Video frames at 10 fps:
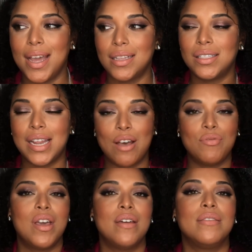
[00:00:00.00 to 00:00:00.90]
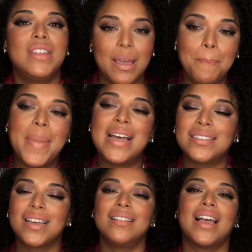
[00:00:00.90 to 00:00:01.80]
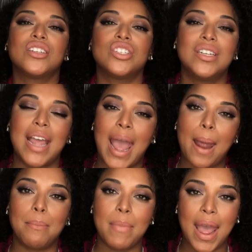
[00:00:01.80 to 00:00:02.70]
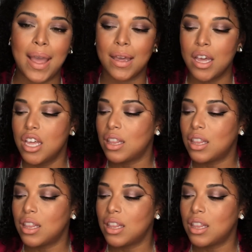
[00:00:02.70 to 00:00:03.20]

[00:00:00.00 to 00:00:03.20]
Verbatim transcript: Hands down, the best collection at MAC.